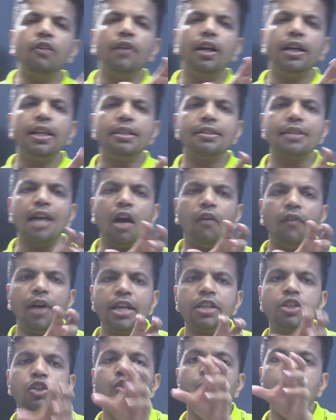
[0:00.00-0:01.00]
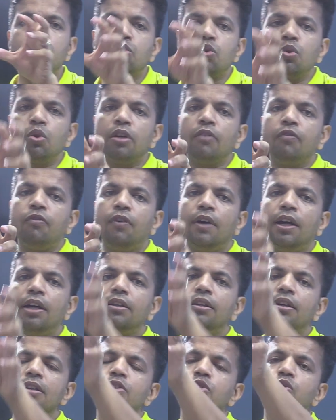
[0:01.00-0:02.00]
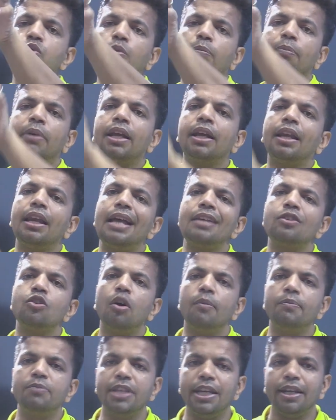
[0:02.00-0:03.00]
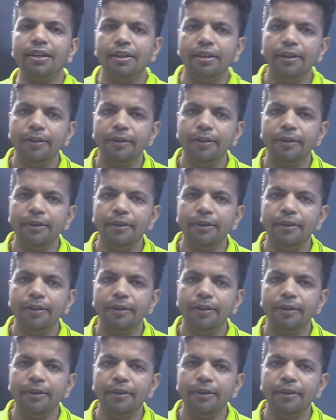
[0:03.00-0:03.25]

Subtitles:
in Java is used to refer the superclass object?